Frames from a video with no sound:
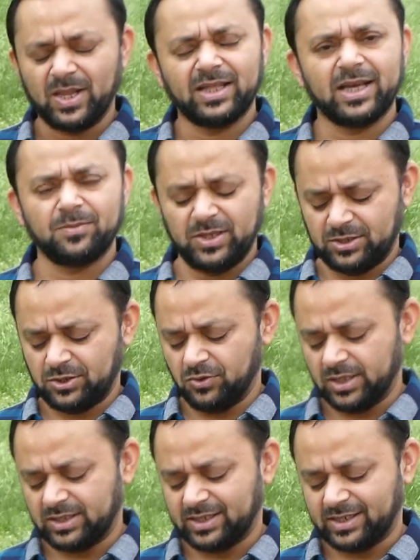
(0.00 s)
that means you
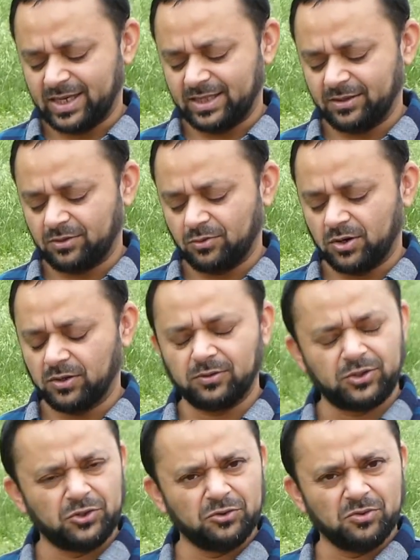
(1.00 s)
can set the throttle
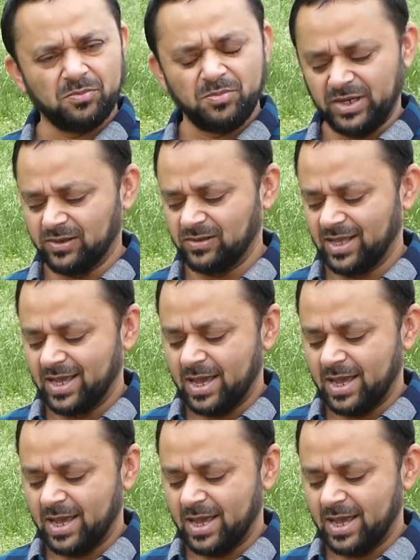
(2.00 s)
to middle,